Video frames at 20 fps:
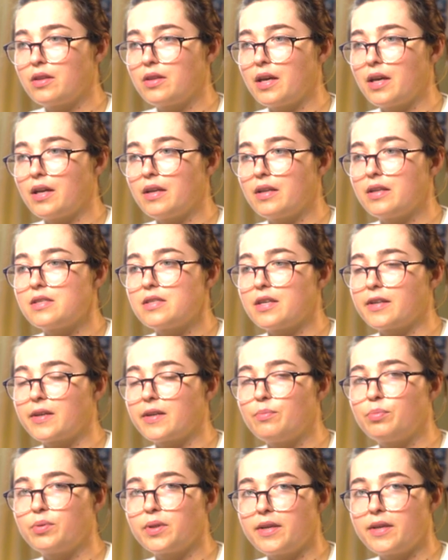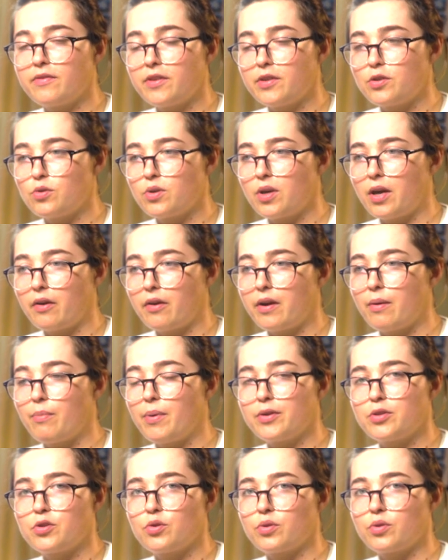that is like a belief that you carry
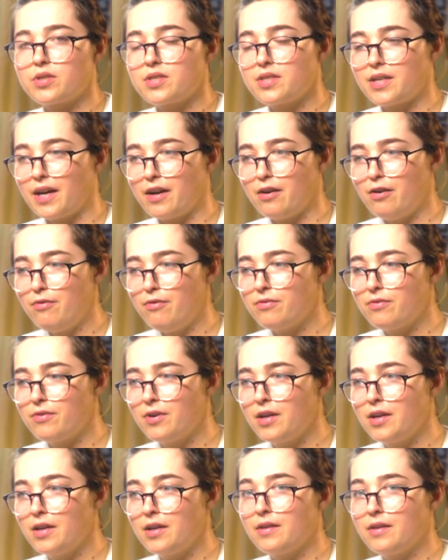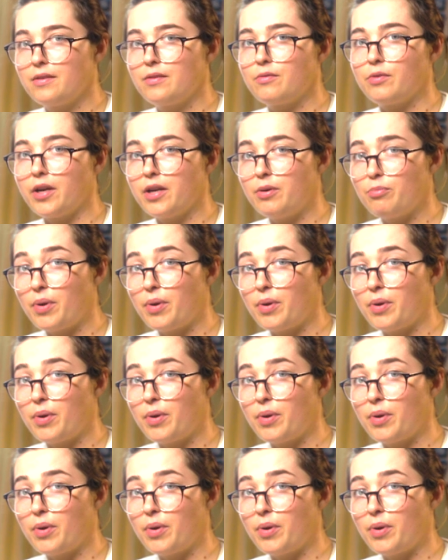about yourself, right?